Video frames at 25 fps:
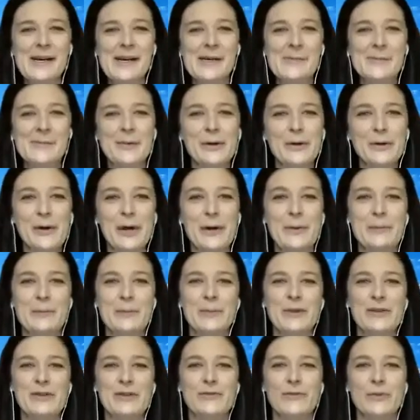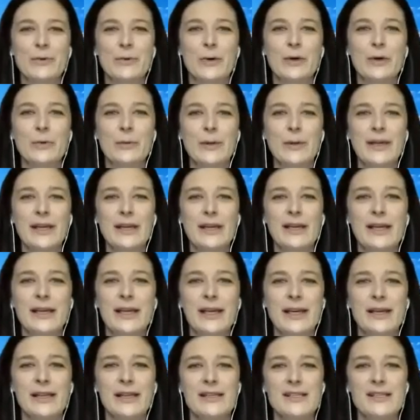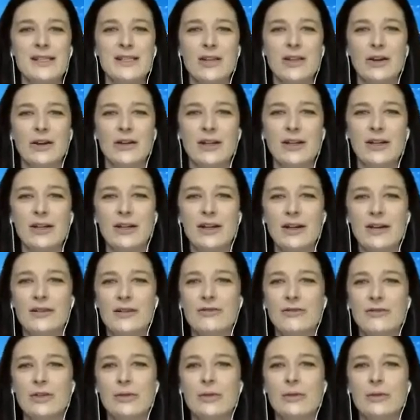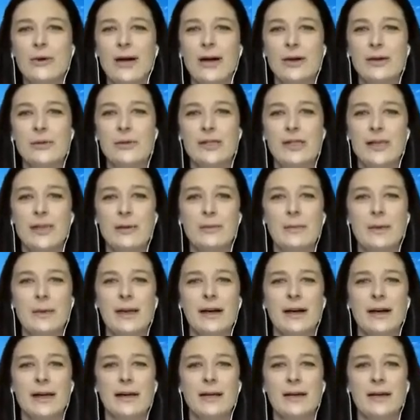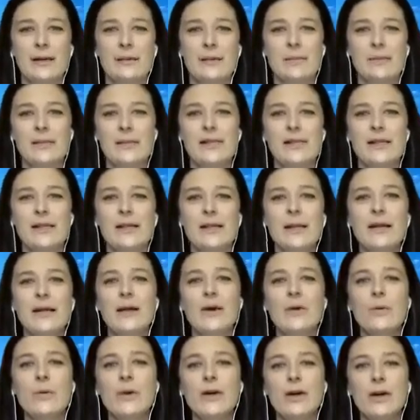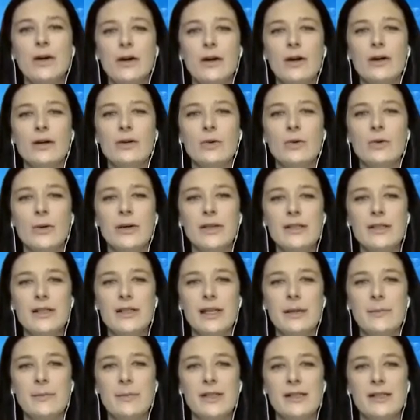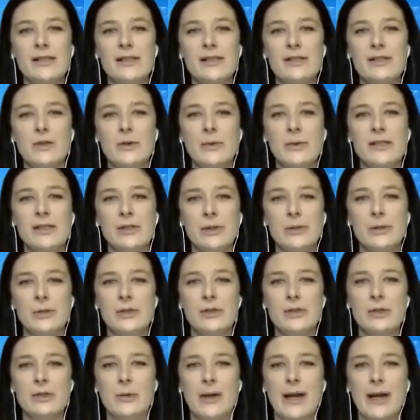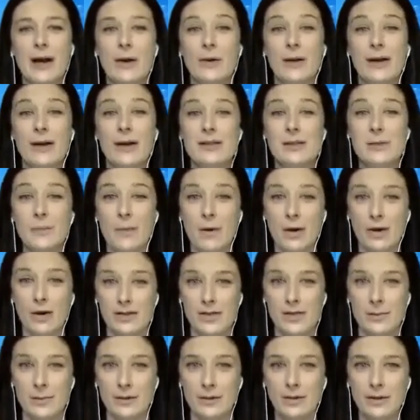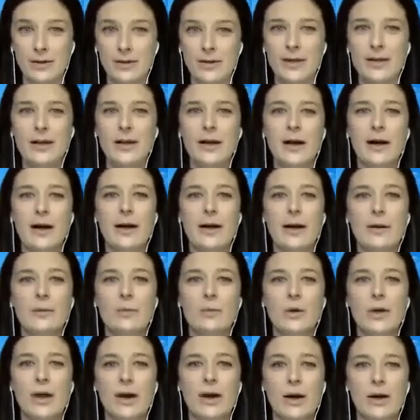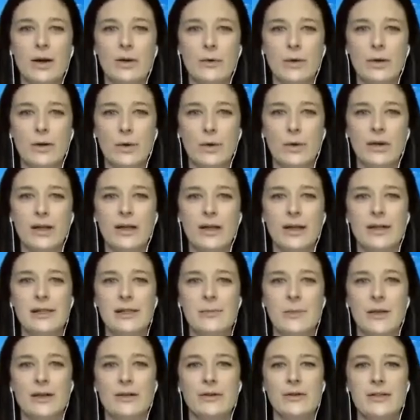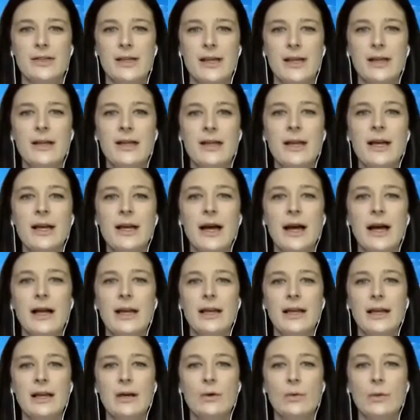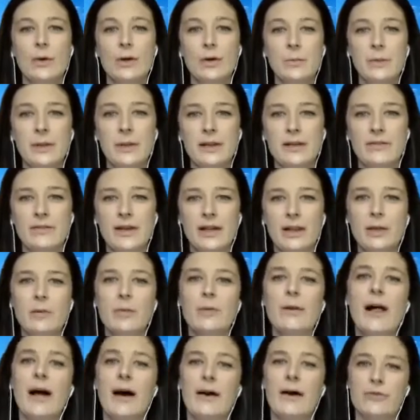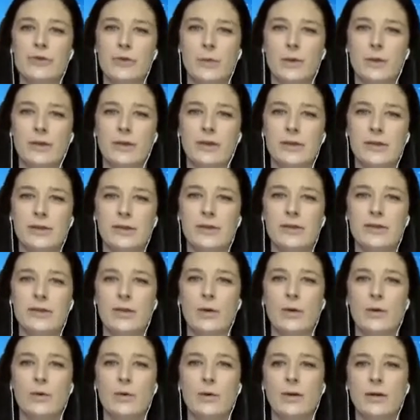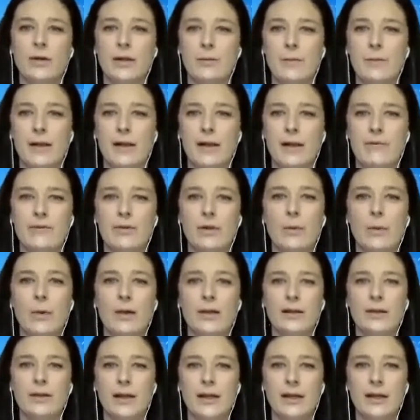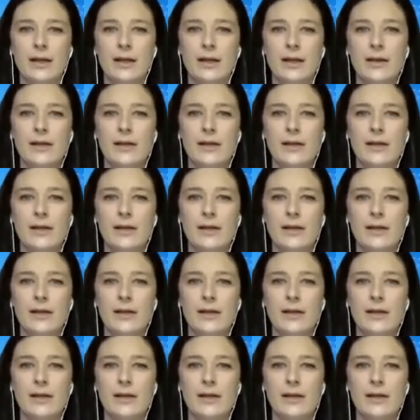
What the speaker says: Okay, before we get started, a few housekeeping items. We are going to keep this to as close to an hour as possible. We are recording, as Michael said, and it will be available afterward. So we'll email everyone a link.